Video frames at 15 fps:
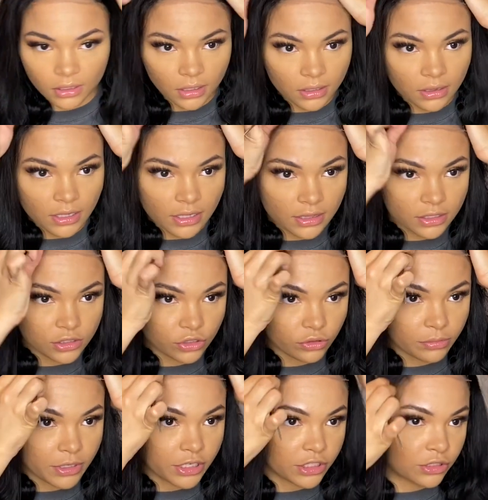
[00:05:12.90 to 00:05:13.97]
nothing too
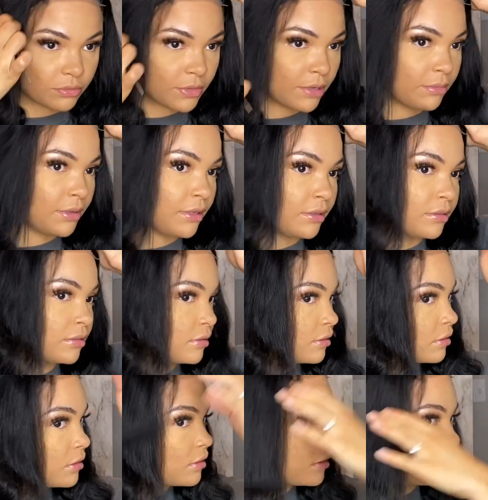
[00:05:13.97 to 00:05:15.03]
much. Maybe
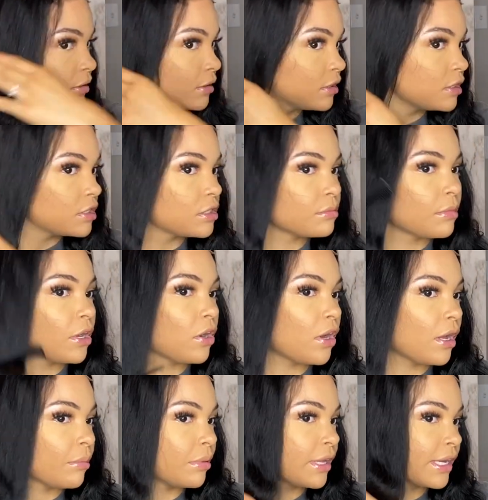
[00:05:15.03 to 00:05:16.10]
tomorrow
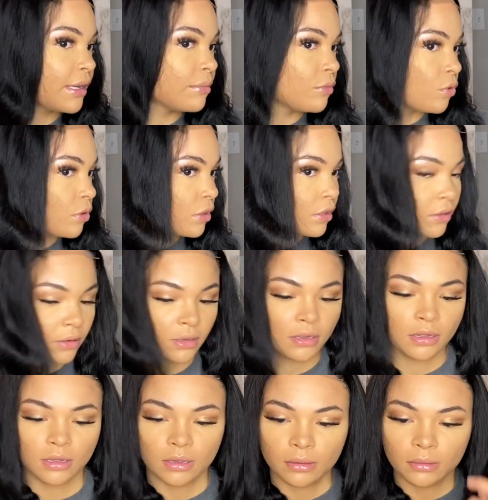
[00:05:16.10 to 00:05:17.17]
I'll pluck it more,
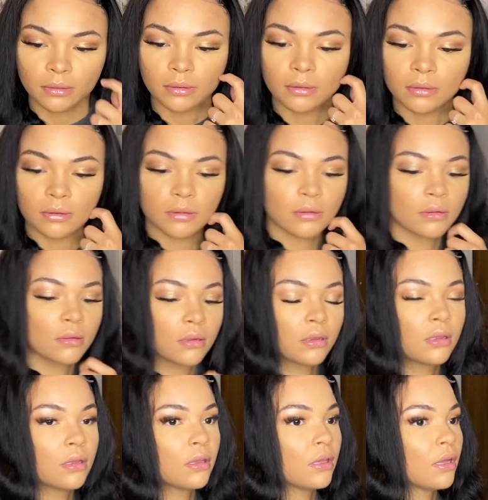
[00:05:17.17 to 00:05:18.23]

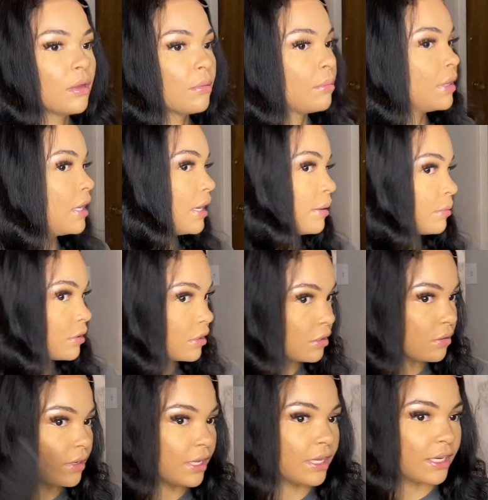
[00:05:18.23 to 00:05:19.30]
but I'm gonna go
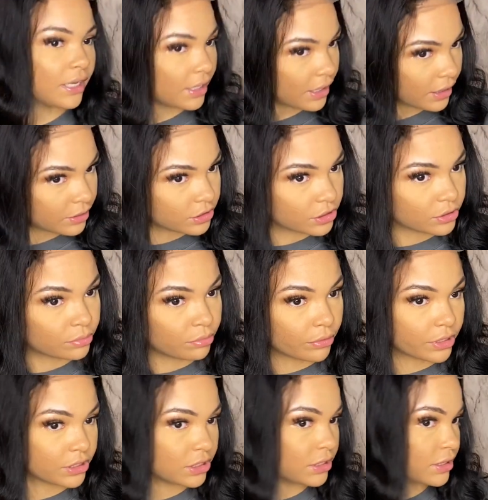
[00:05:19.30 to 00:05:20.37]
ahead and just
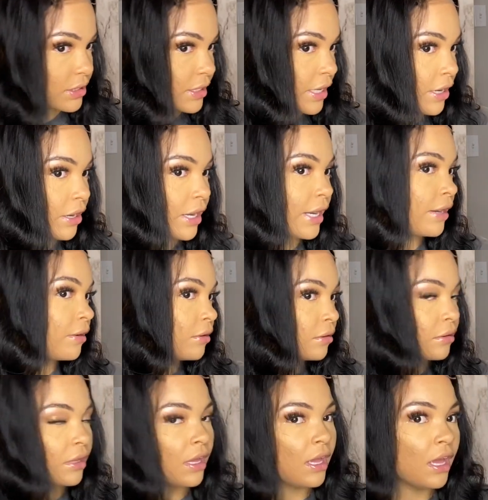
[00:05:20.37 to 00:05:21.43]
brush this hair out.
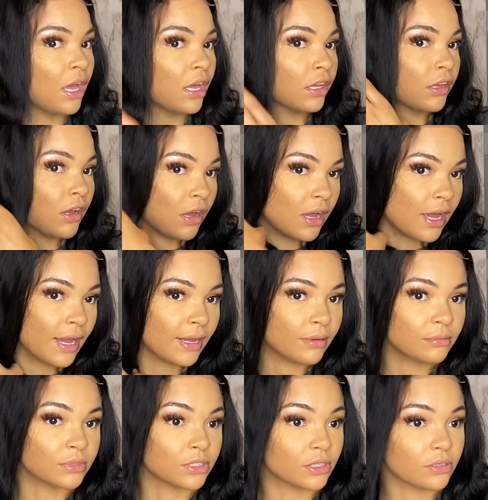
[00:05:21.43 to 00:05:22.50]
Y'all, I am
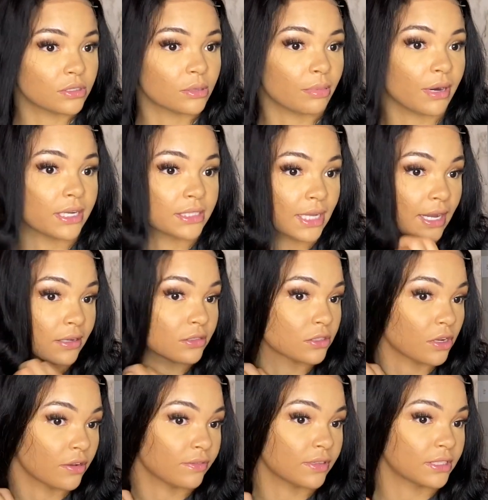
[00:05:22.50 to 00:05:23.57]
so surprised at how
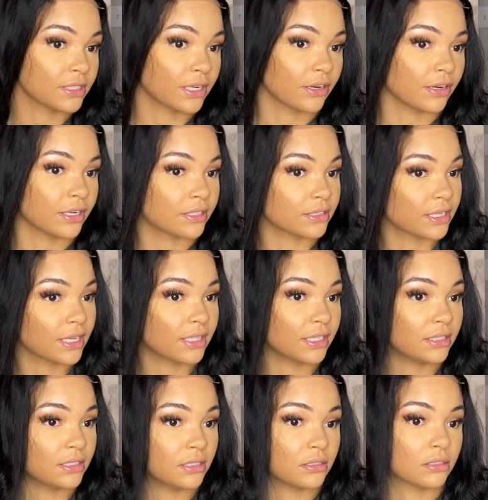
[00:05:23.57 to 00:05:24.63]
soft this hair is. Like,
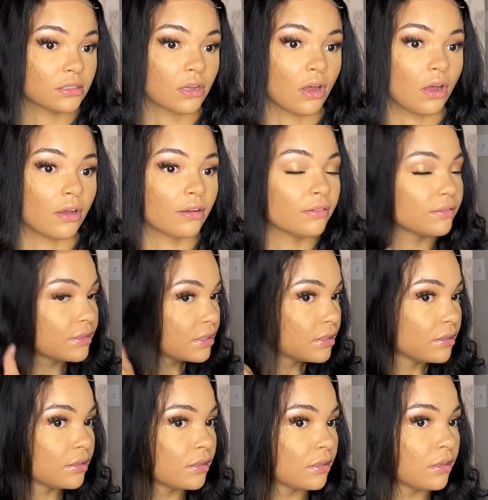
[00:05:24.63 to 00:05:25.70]
this is soft.
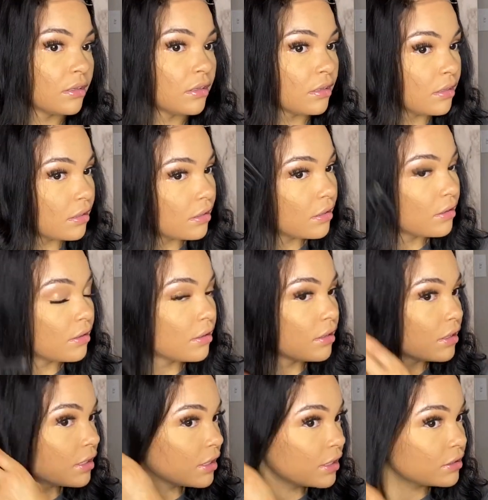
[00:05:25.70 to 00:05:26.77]

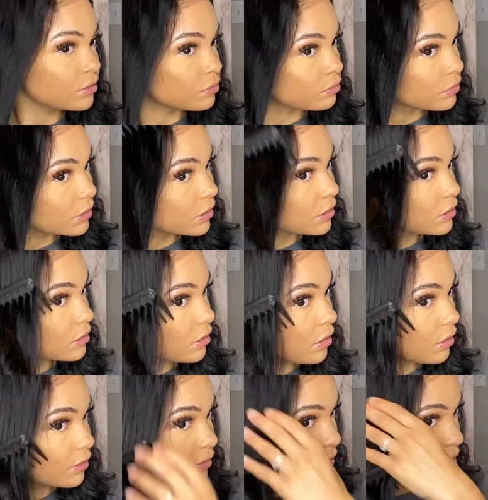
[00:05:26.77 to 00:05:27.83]
It's really
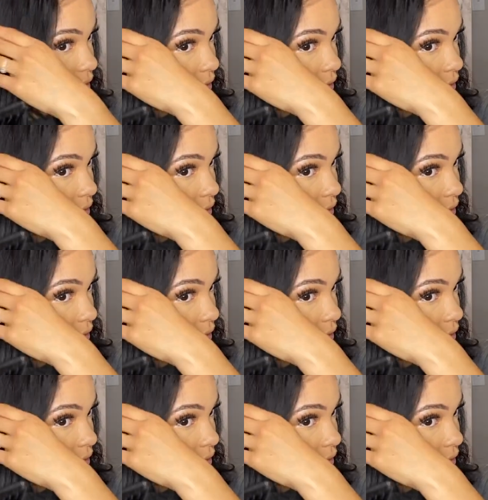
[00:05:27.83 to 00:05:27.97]
soft.